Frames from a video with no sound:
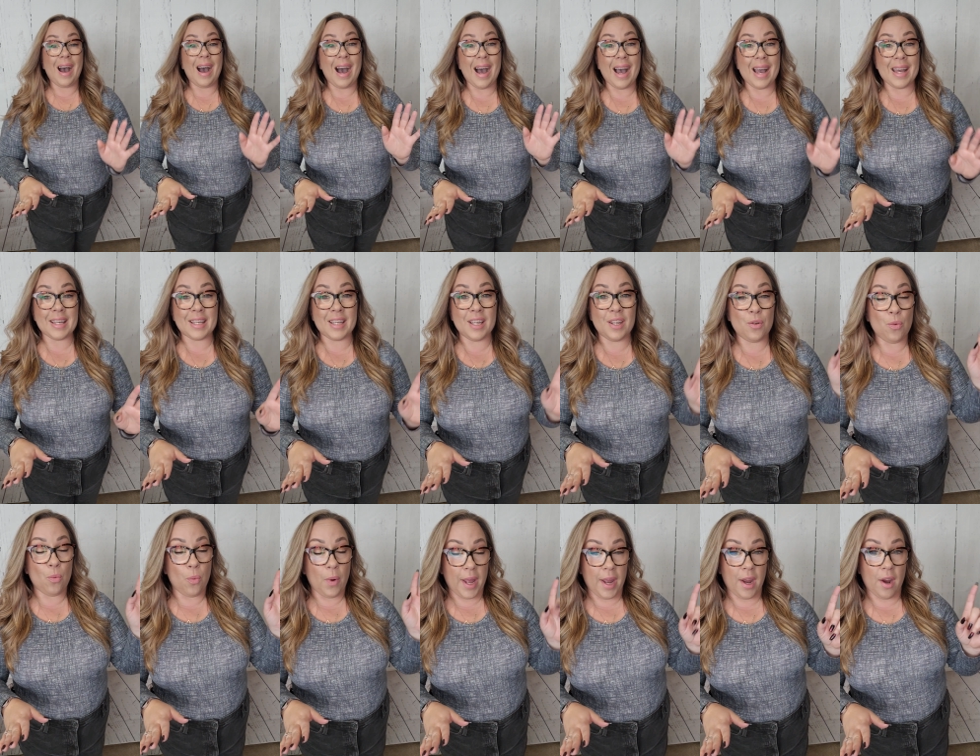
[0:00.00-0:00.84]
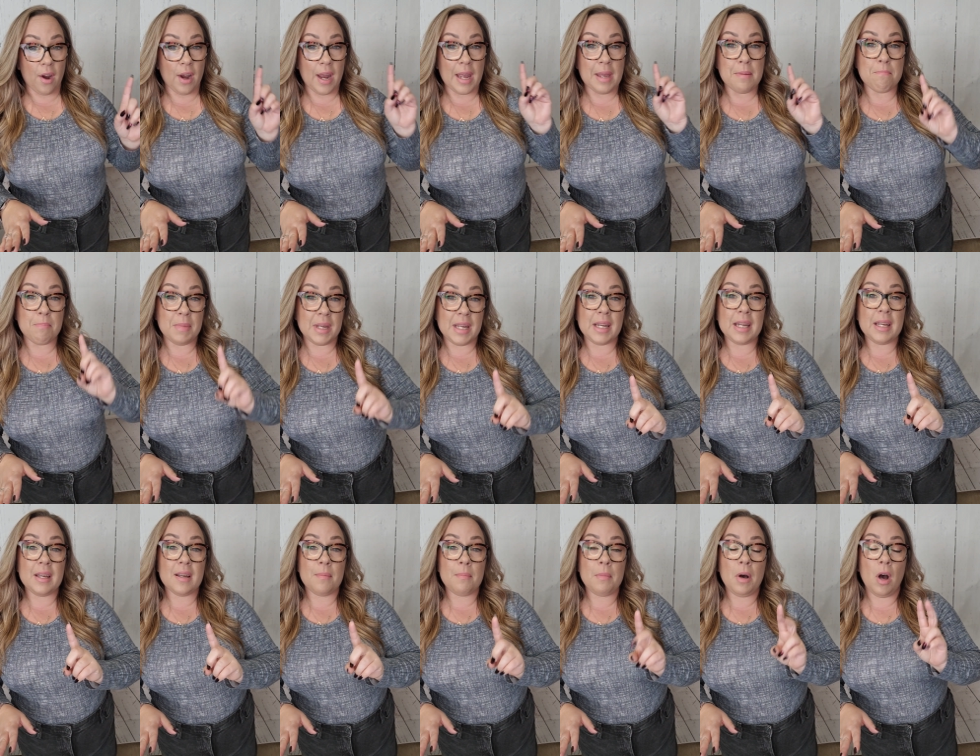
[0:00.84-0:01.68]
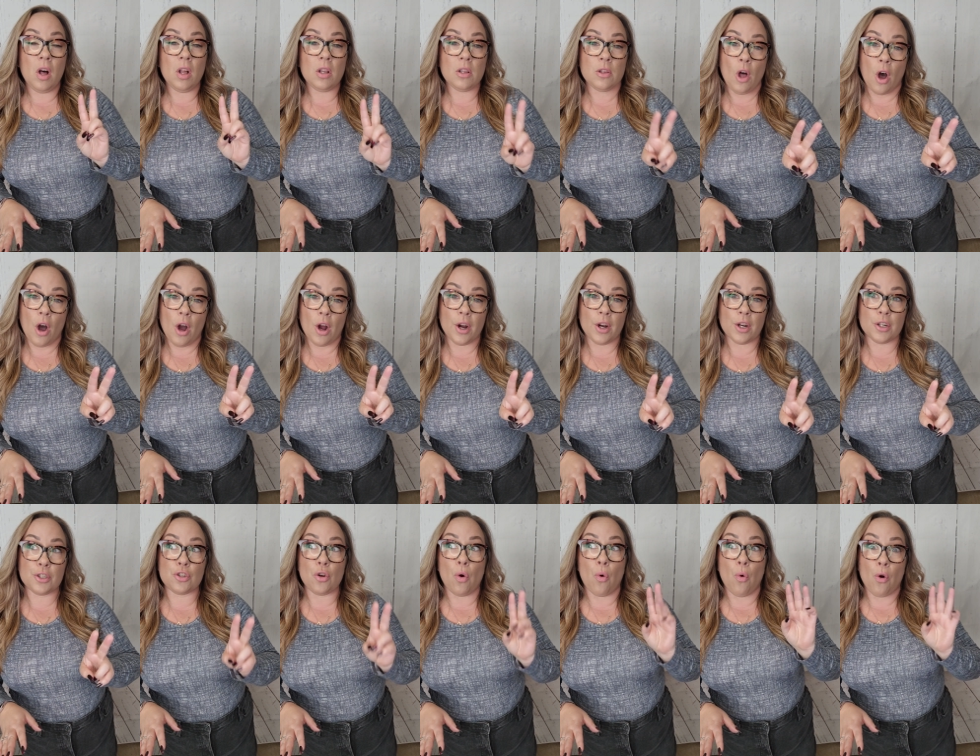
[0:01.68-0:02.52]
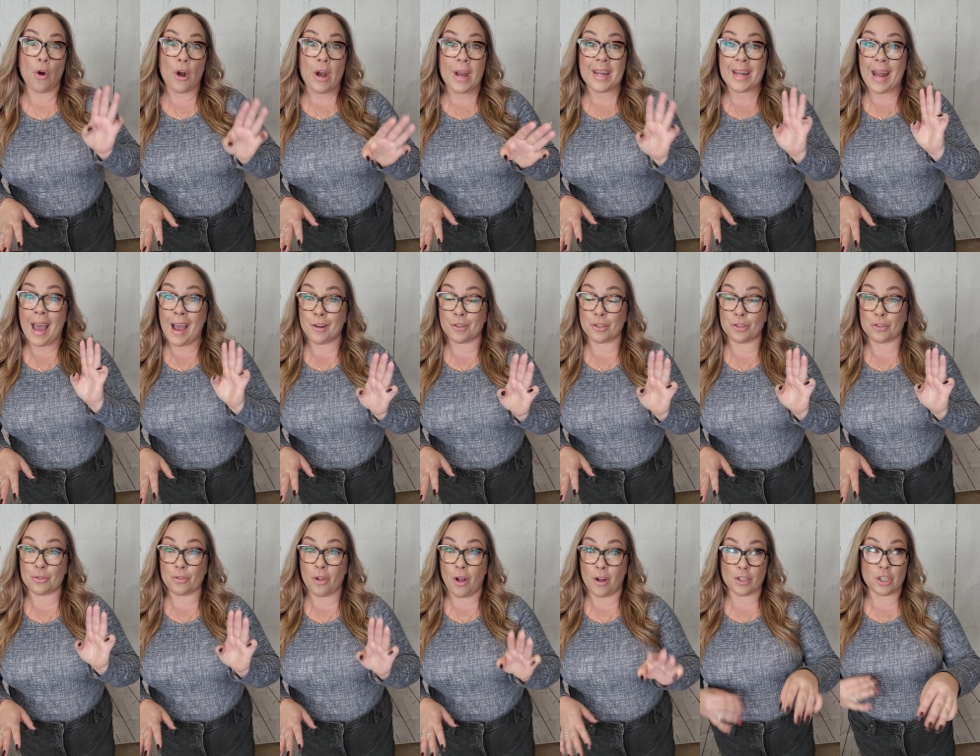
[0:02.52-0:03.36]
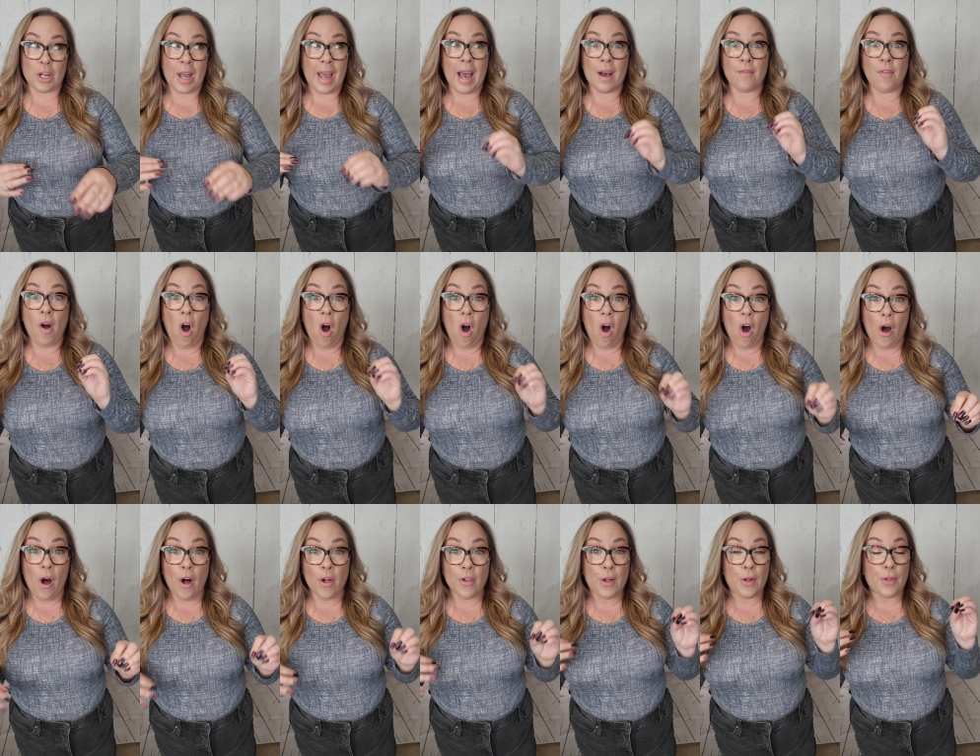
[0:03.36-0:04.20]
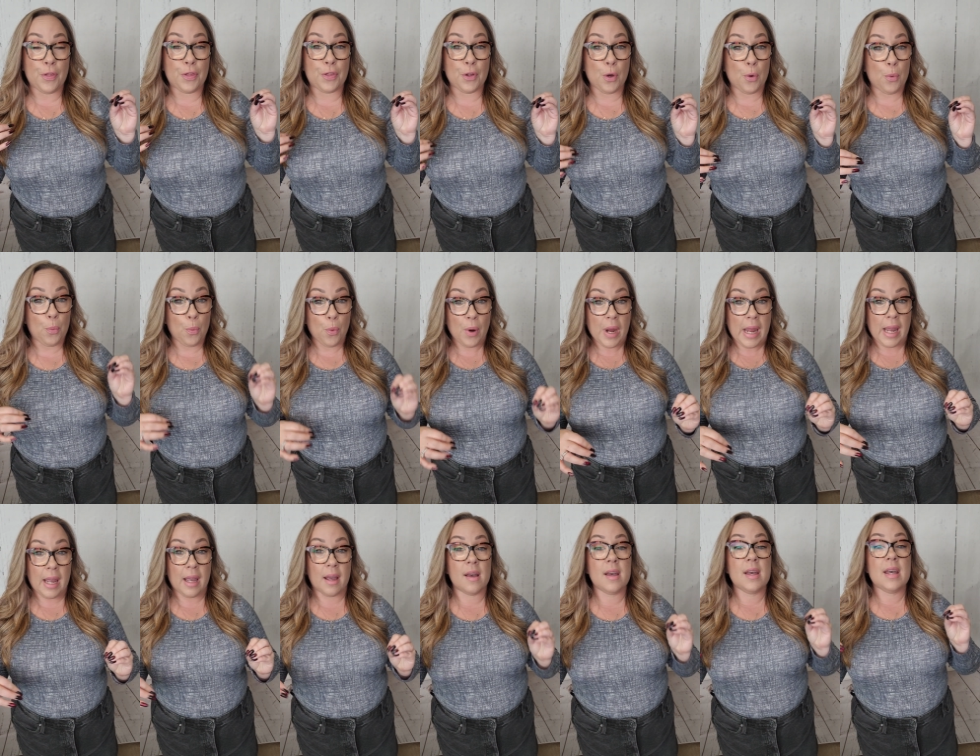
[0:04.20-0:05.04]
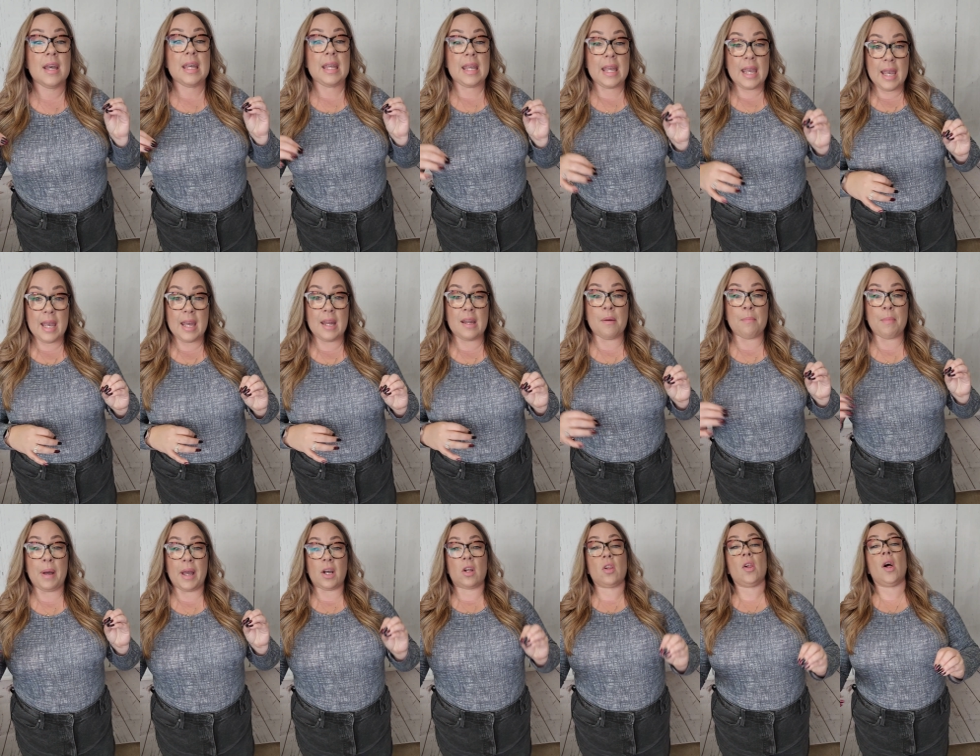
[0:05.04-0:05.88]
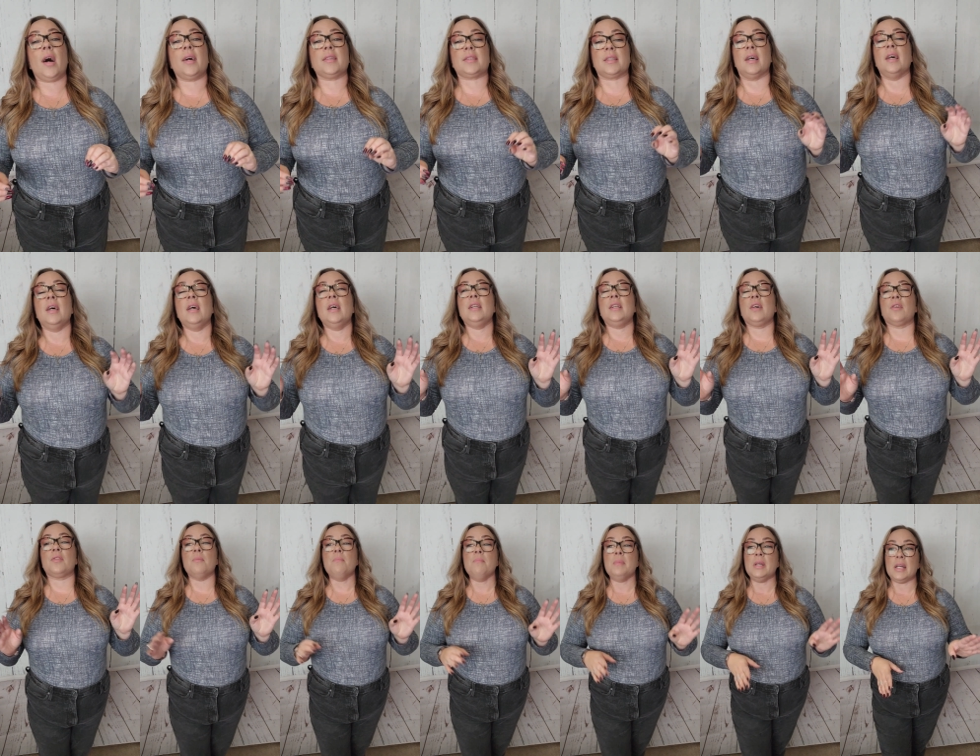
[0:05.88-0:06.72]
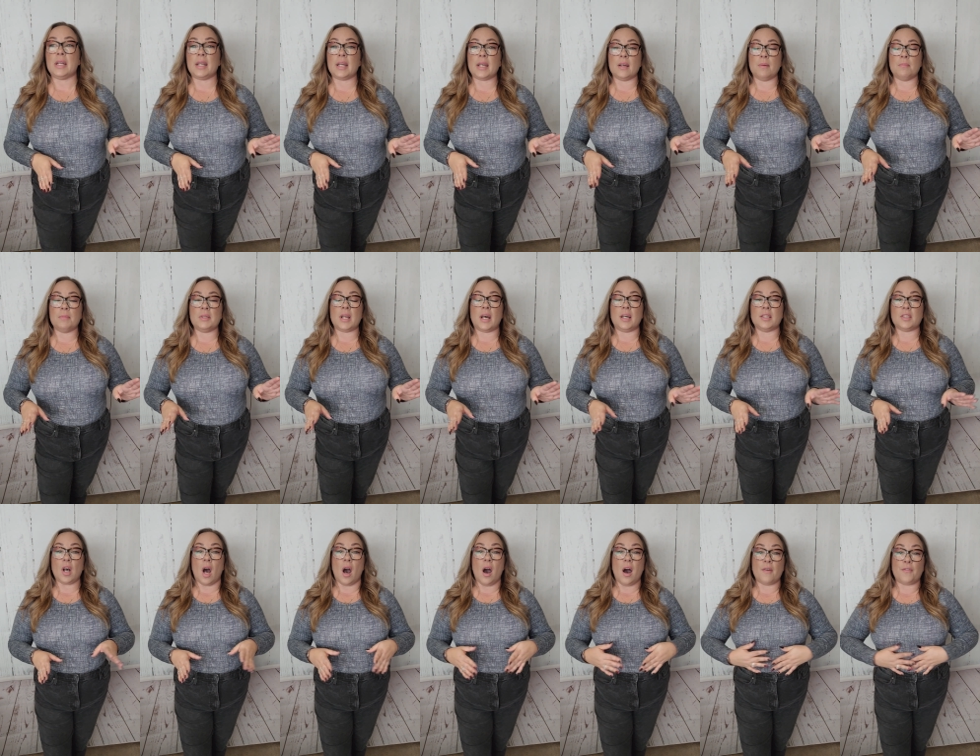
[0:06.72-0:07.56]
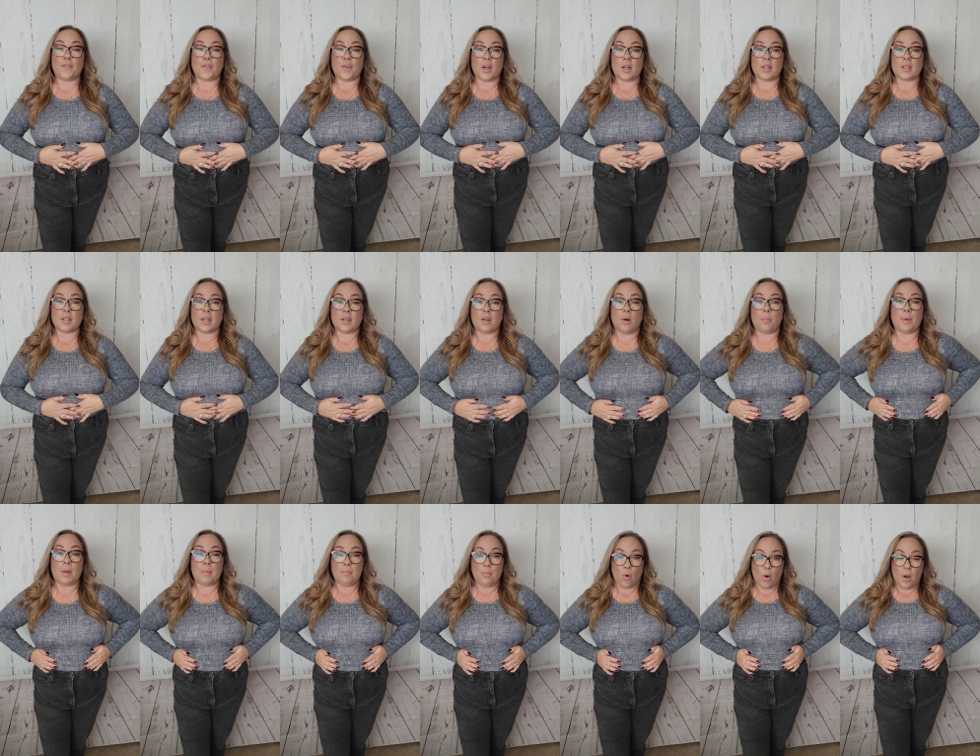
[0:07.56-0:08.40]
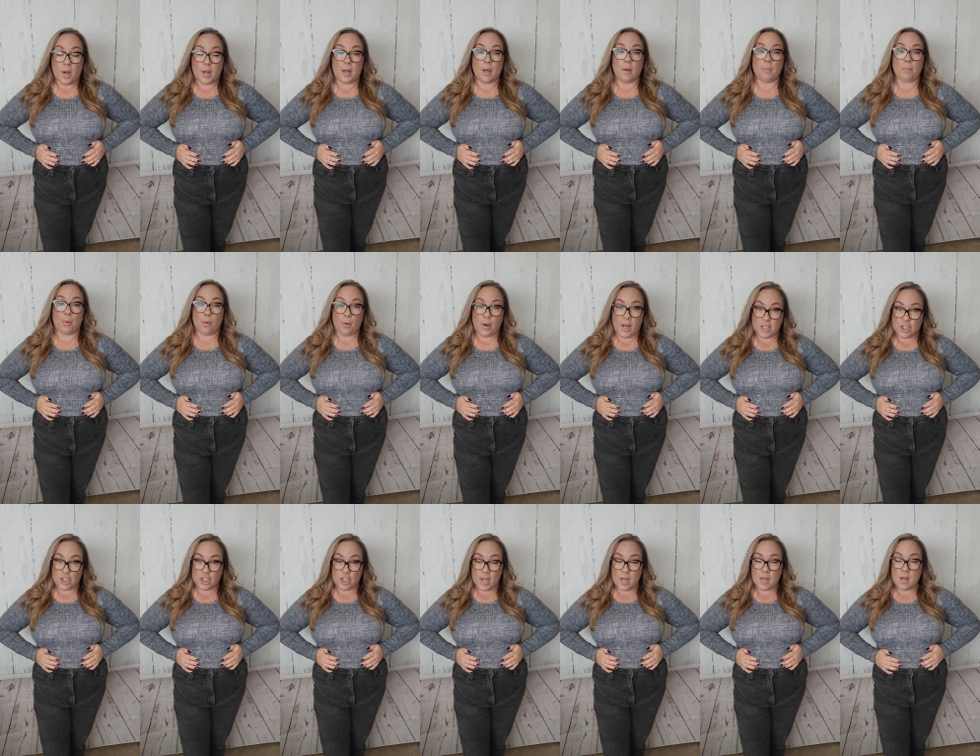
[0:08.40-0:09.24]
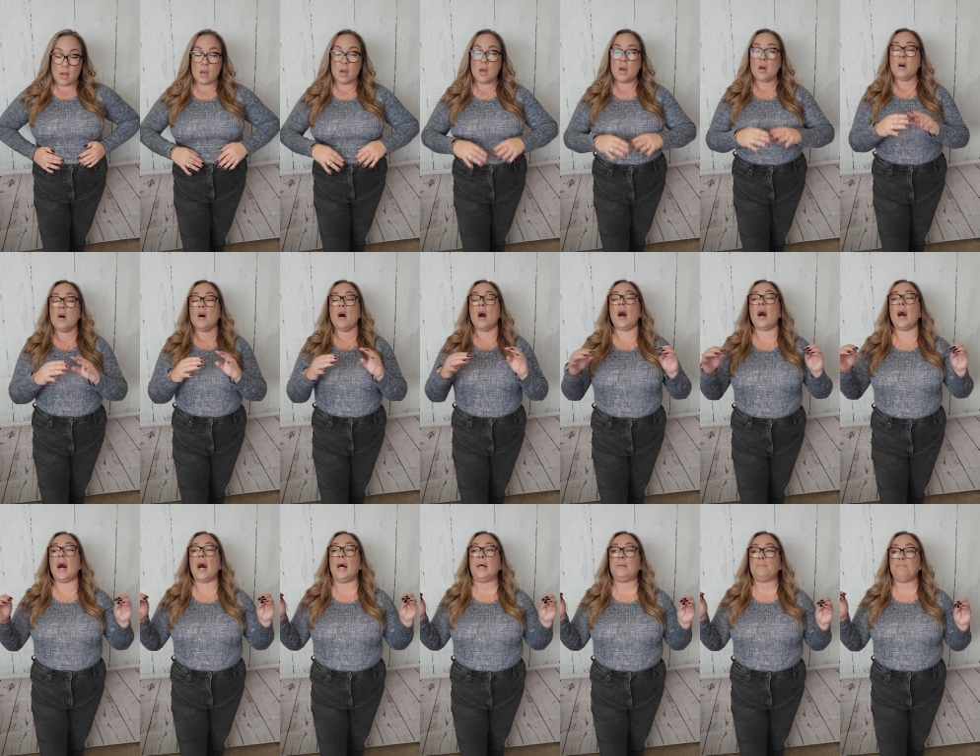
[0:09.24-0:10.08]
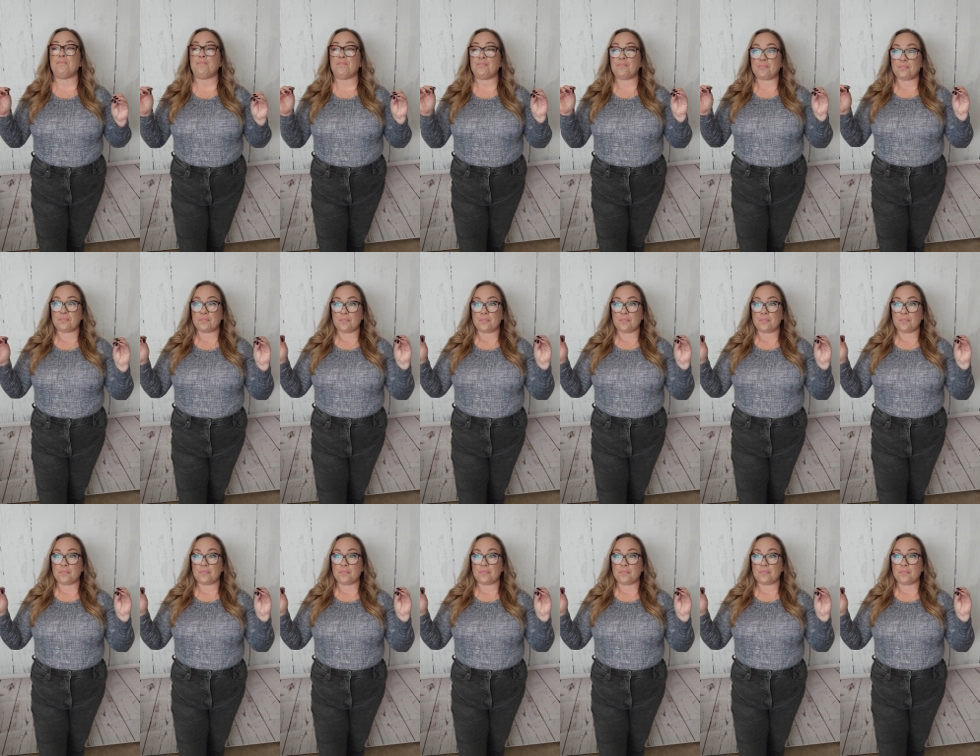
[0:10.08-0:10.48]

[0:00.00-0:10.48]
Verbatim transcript: I can wear a medium, a large, or an extra large. I have all three in my closet. Now, the medium does offer a little bit more compression, um,